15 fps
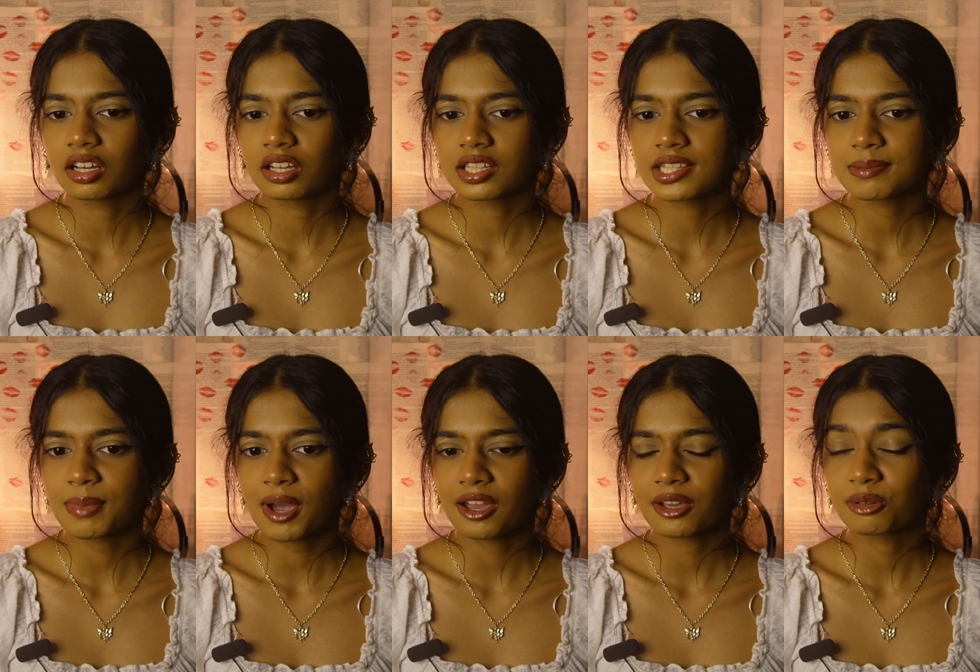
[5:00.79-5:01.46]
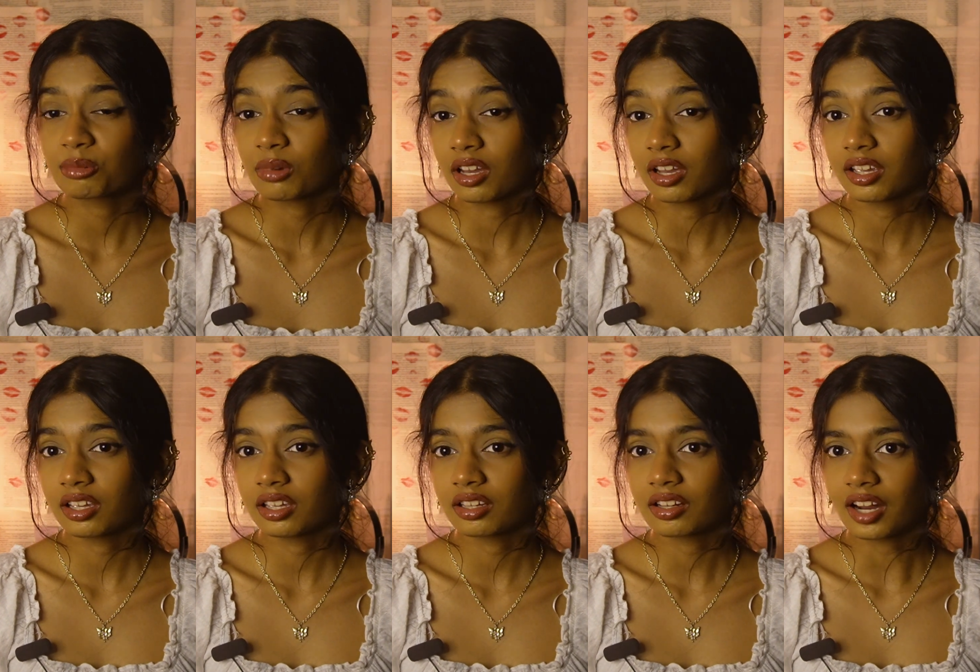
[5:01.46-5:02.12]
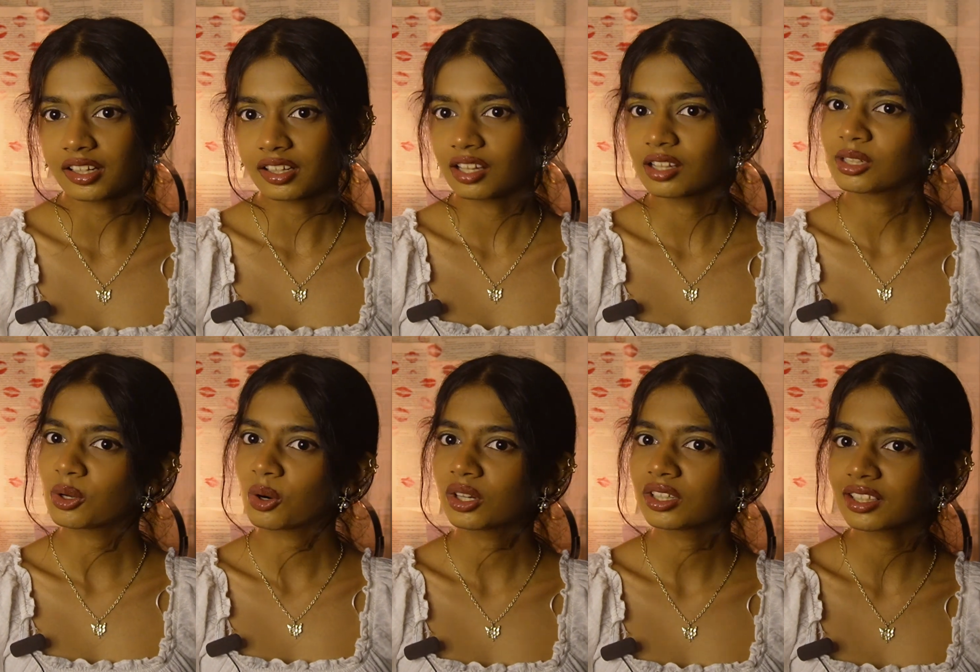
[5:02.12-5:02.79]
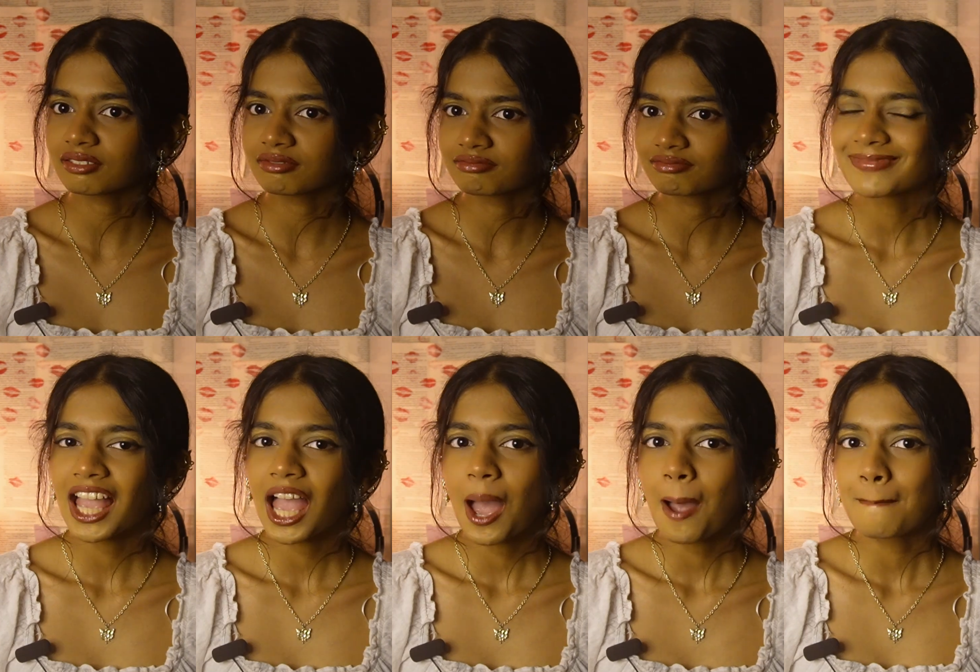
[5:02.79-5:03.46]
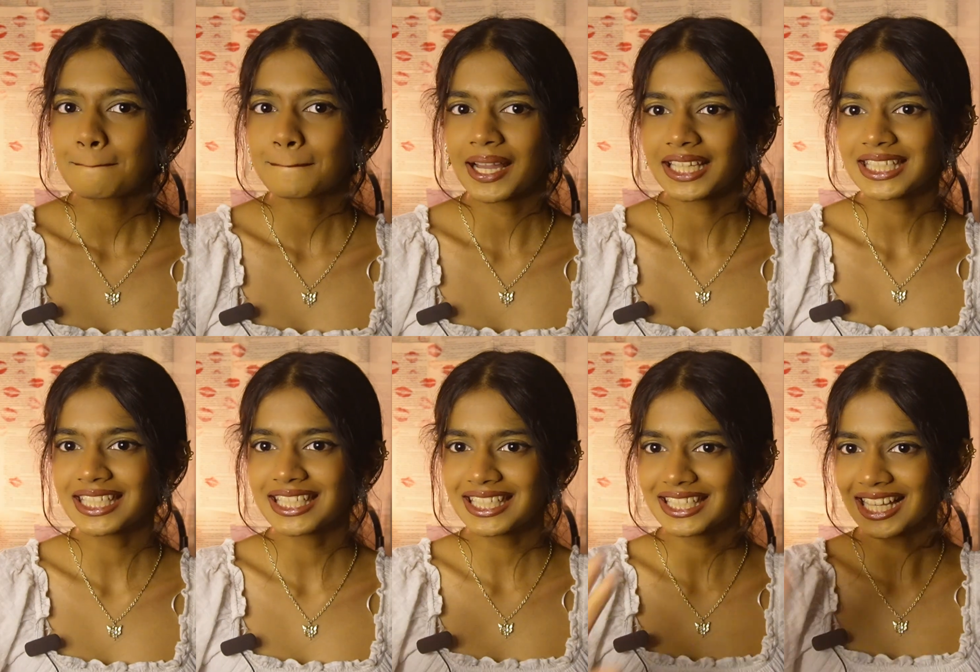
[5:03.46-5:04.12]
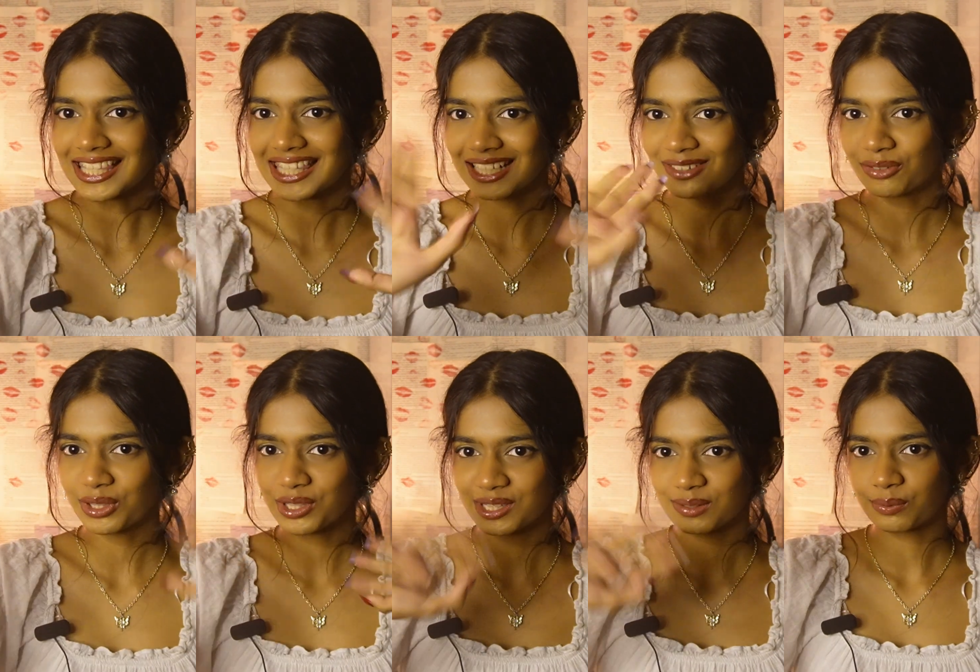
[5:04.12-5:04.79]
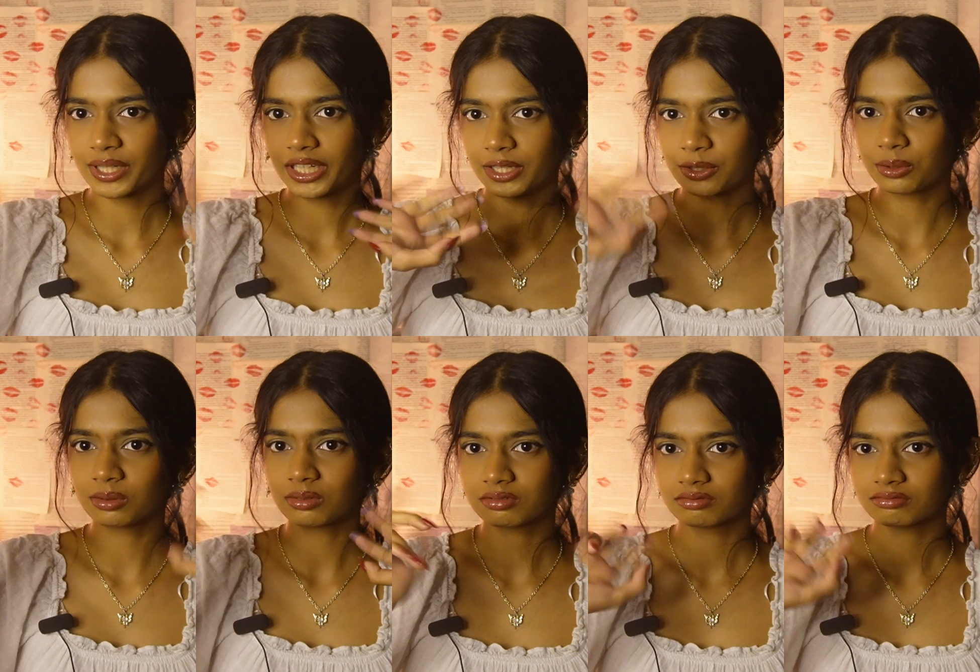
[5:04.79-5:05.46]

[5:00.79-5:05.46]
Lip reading: inspired my writing a lot. Bye, that's it for this video.